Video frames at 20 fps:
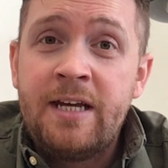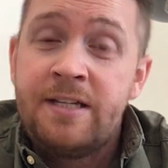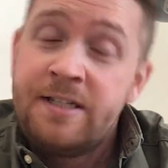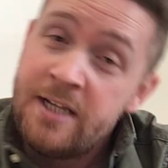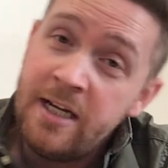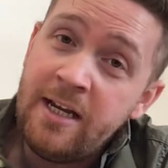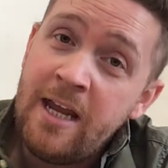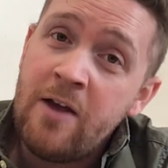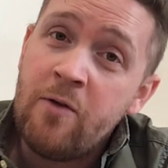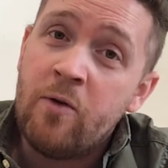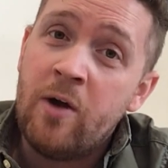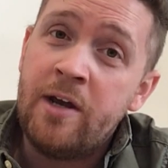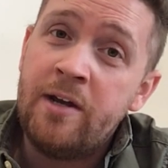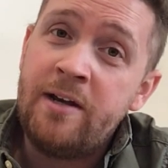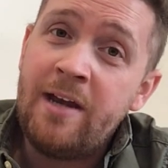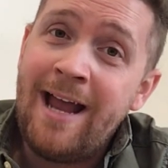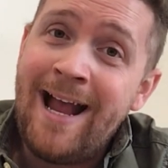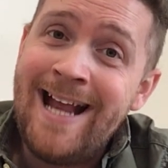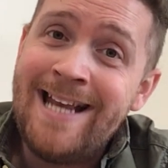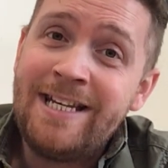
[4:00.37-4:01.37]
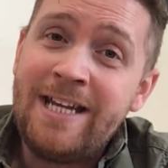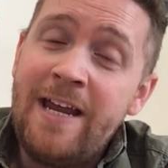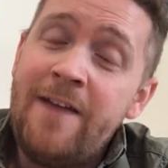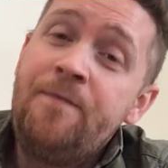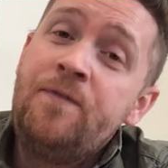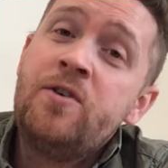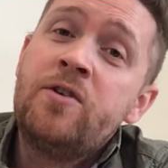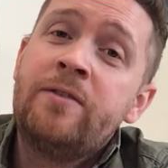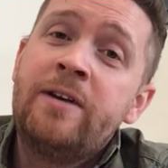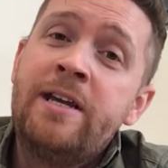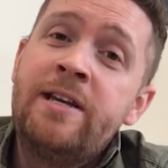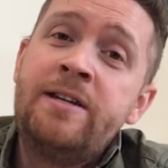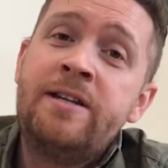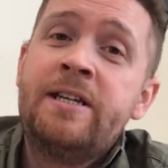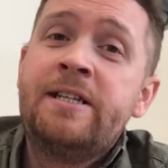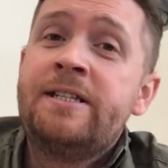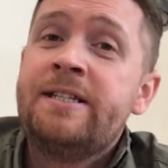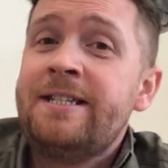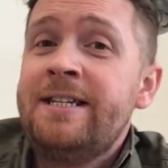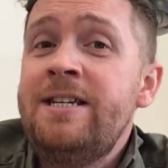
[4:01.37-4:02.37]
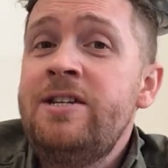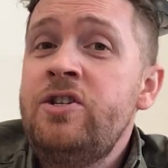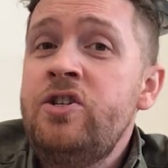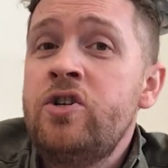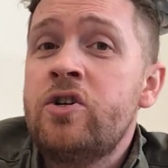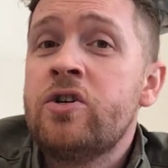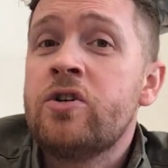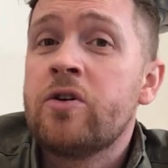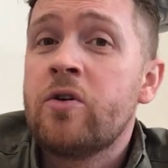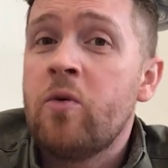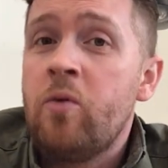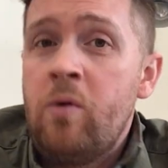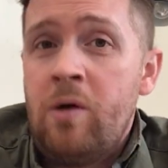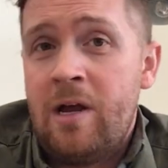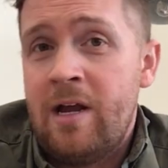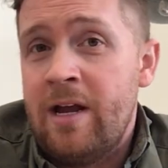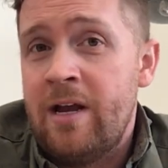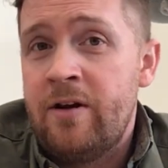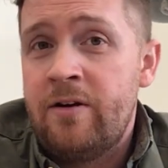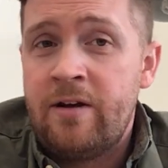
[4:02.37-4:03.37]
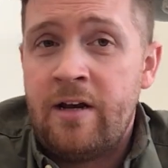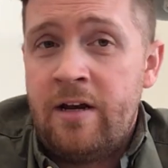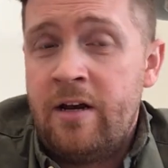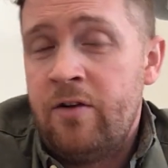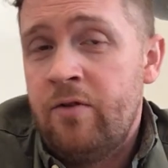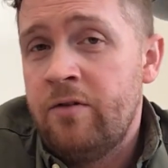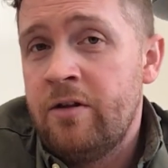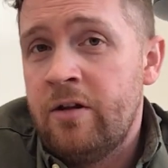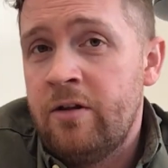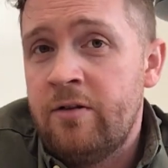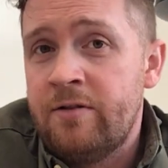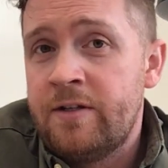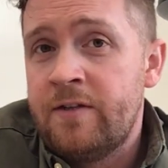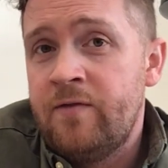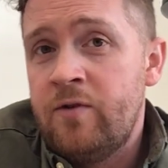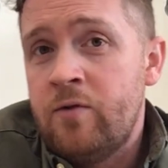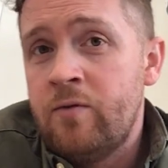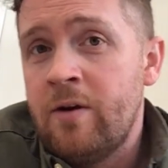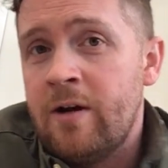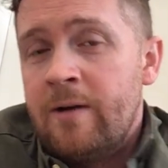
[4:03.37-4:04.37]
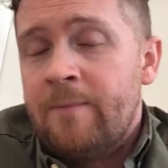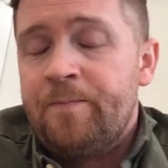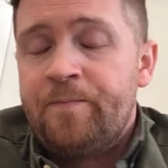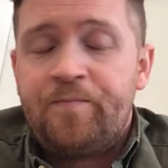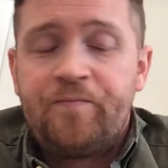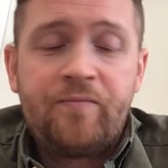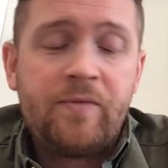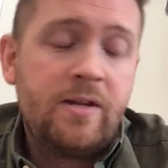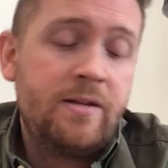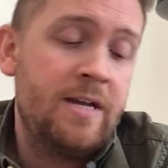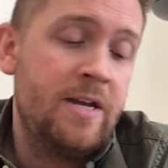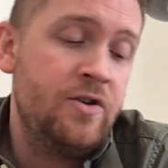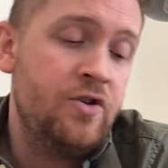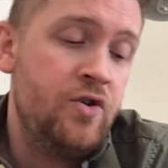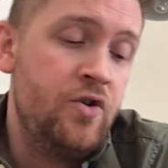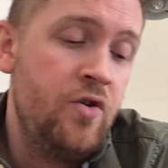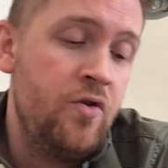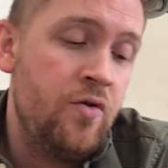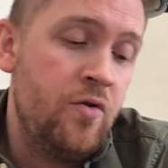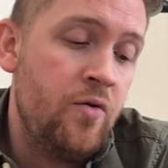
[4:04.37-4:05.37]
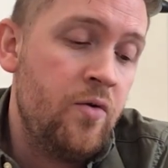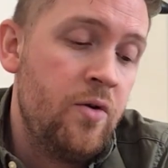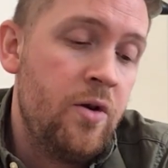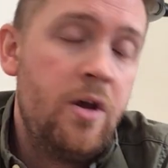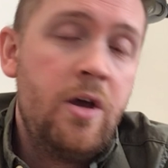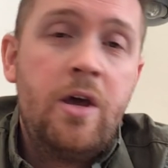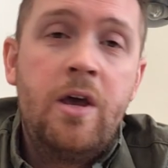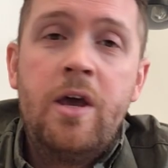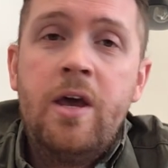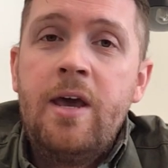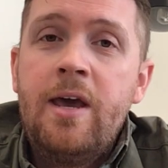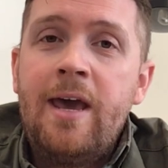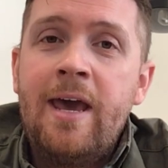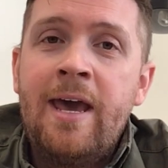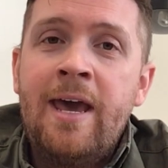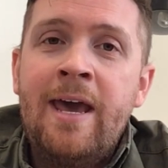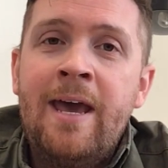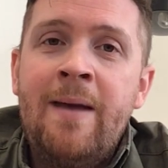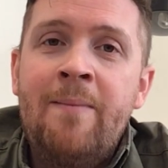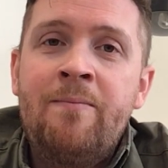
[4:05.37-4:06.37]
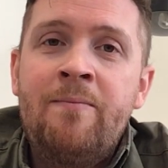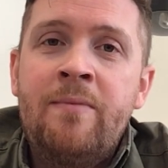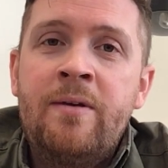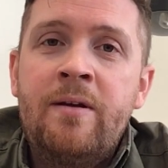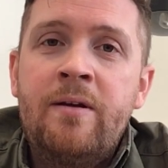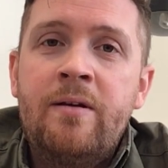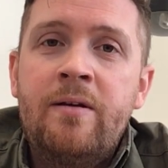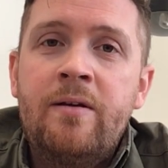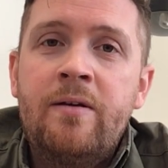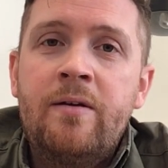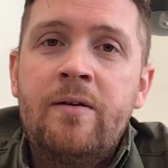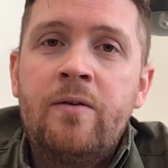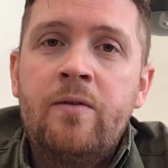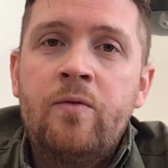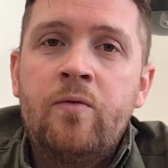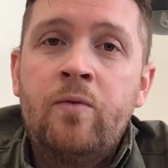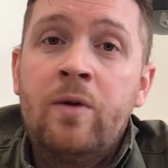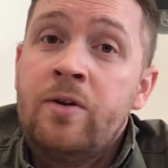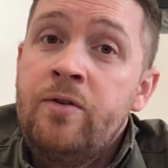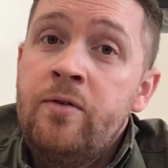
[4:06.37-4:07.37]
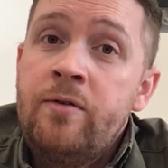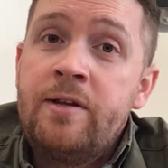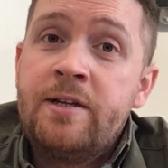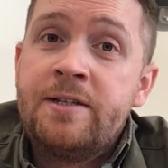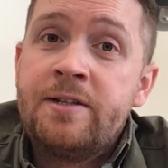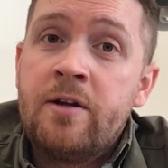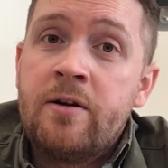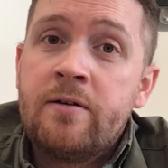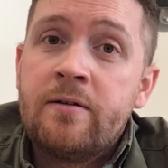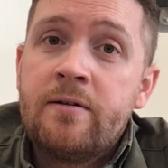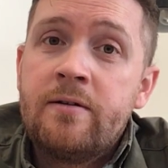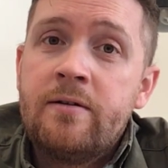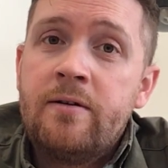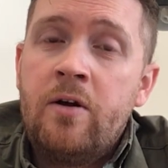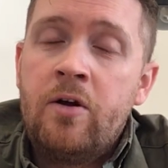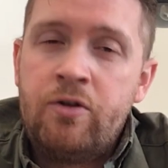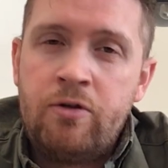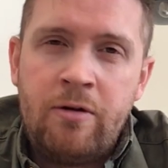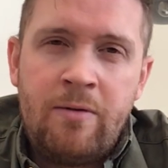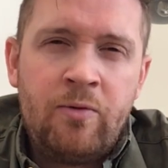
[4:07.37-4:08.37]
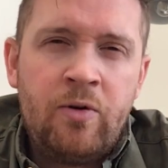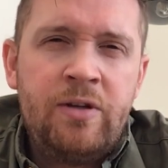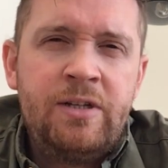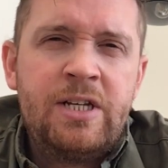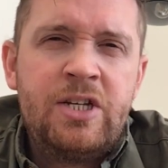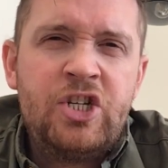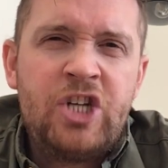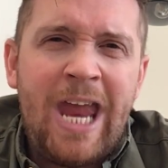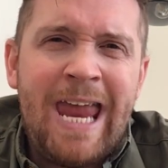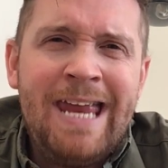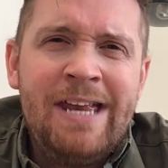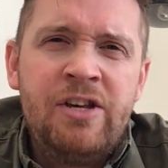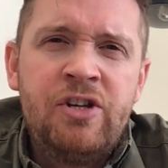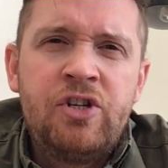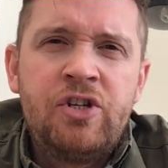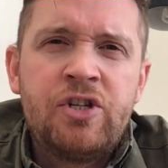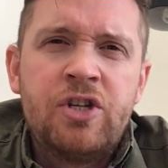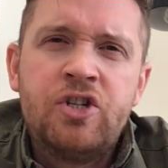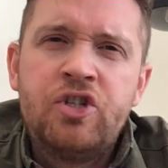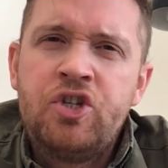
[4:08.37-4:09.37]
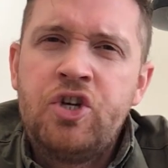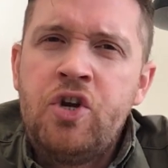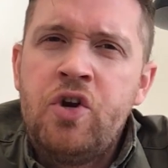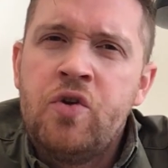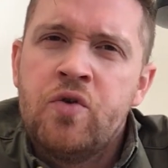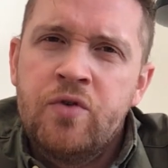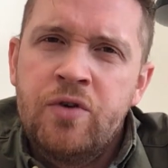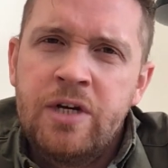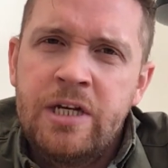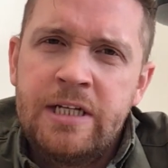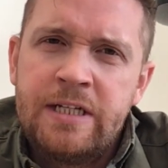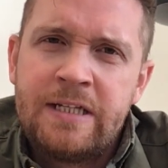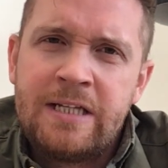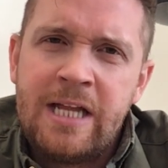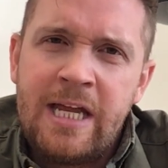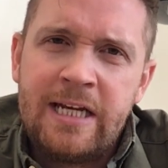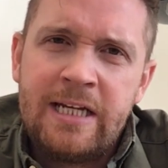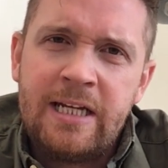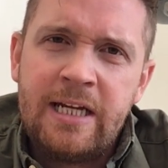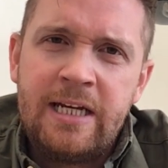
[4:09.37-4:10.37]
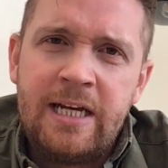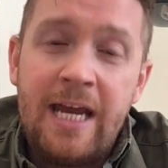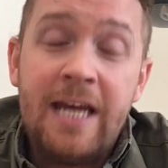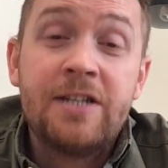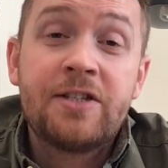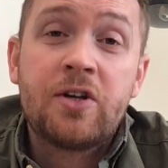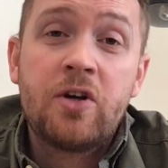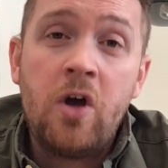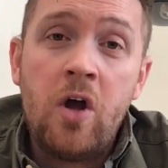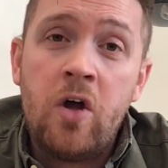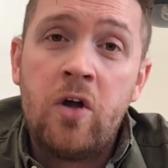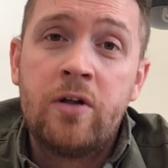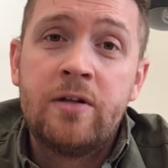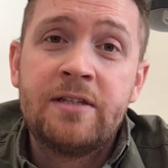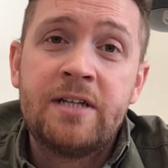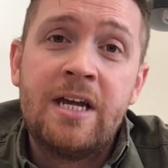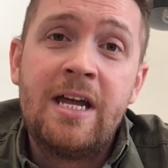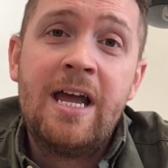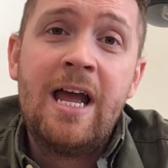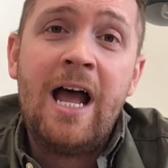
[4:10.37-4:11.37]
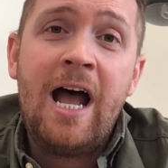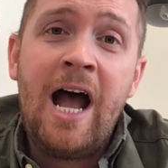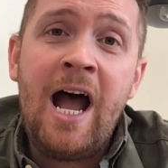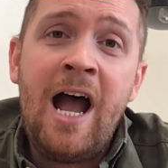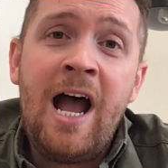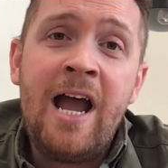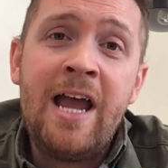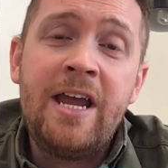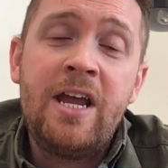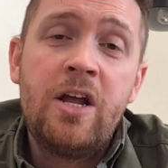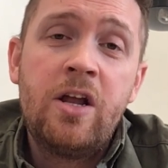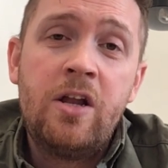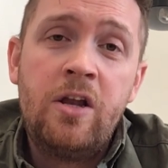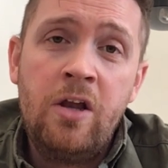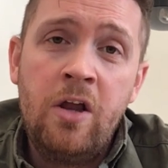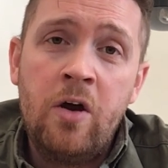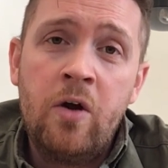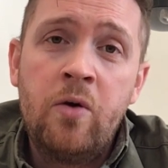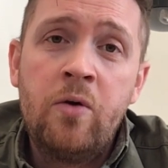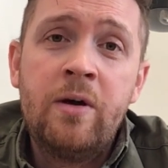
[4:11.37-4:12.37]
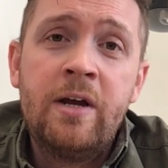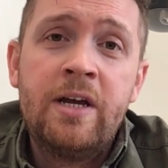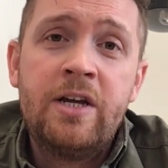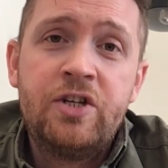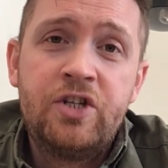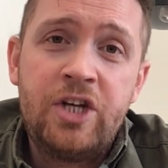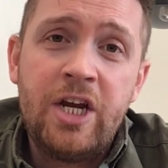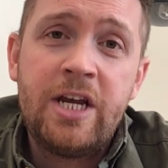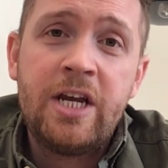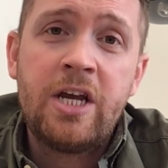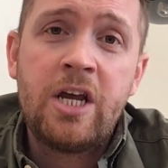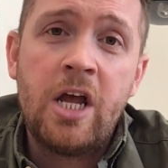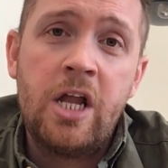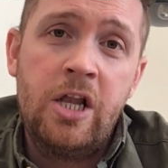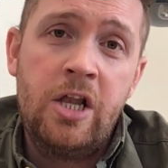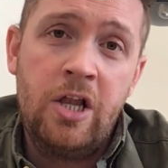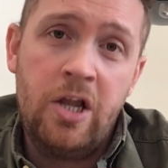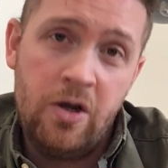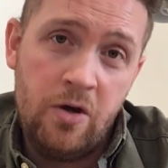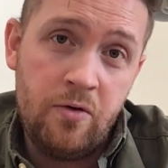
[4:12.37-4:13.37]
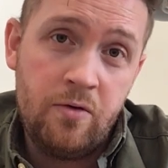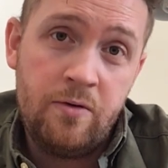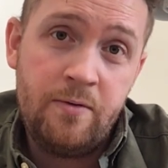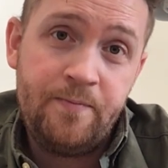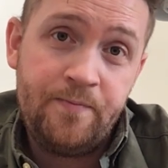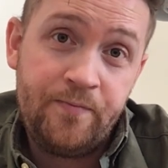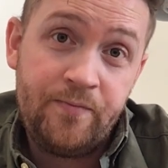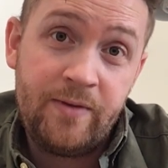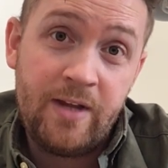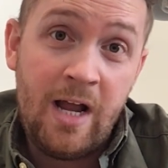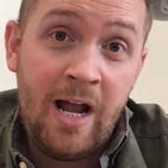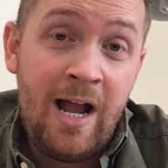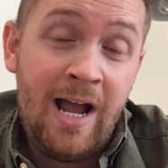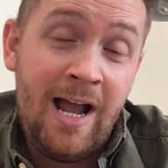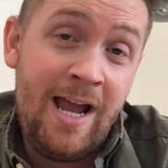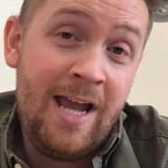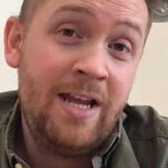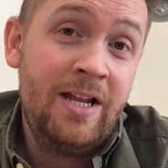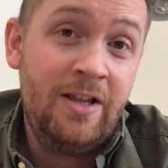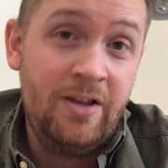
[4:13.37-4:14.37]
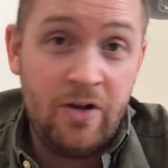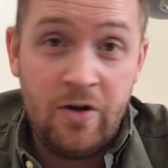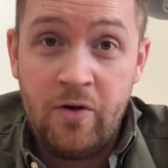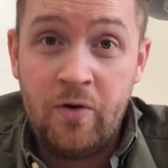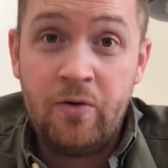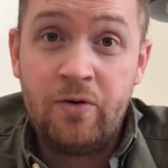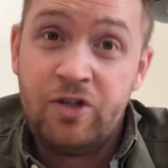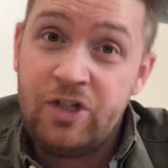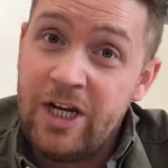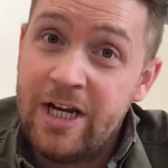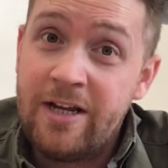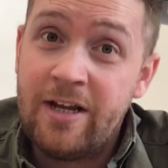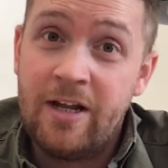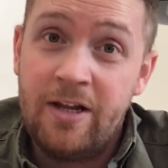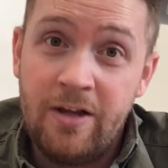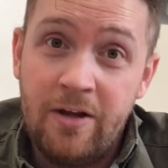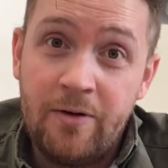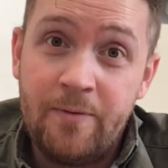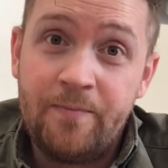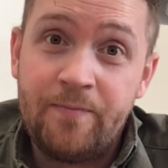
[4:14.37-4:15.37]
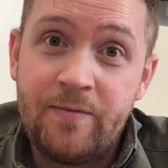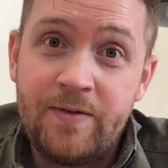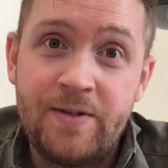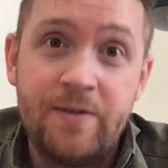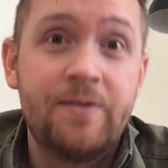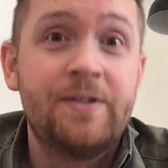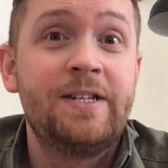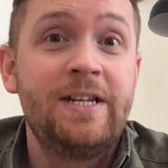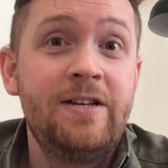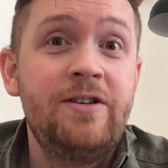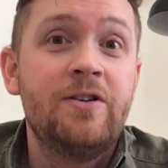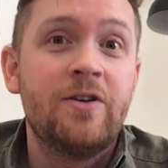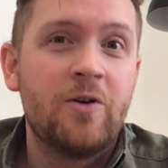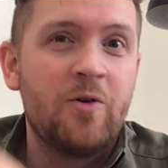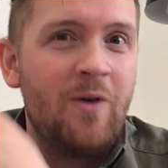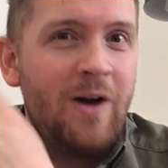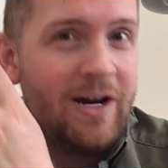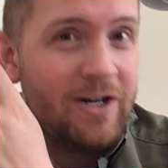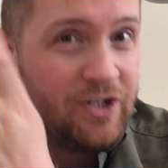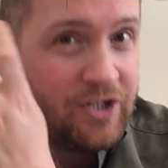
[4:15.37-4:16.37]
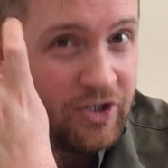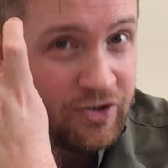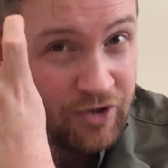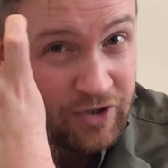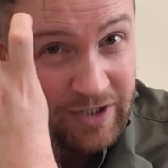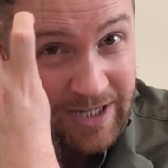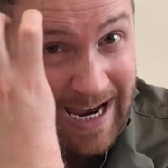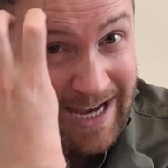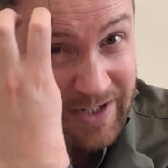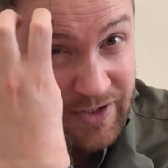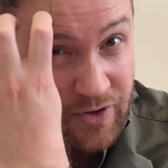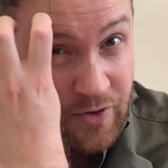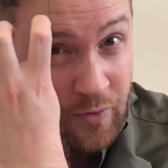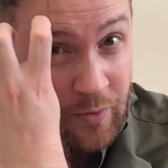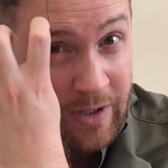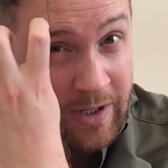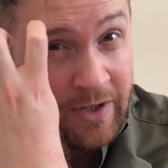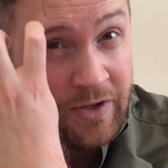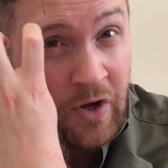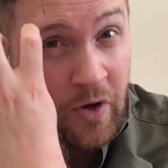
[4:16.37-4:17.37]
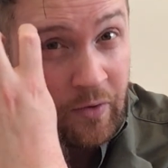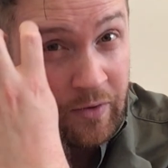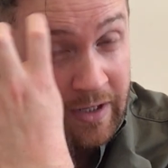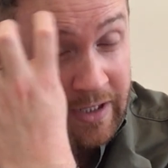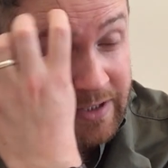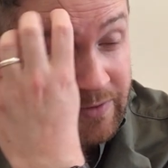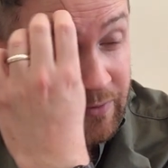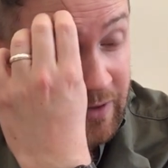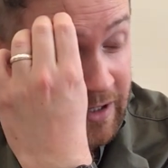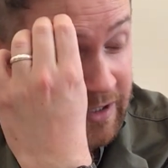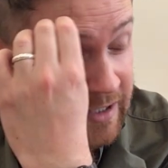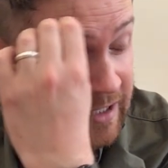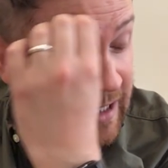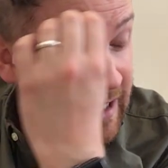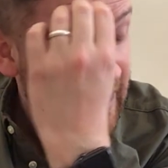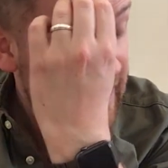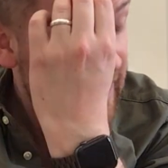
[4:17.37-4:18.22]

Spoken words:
a singing one. And if you're in the senior choir, and I know that lots of you are, then you will know the song. Although I'm going to change the tune slightly. It's called High, Low, Chickalo. High, Low, Chickalo. So senior choir children, yes, you will know this one.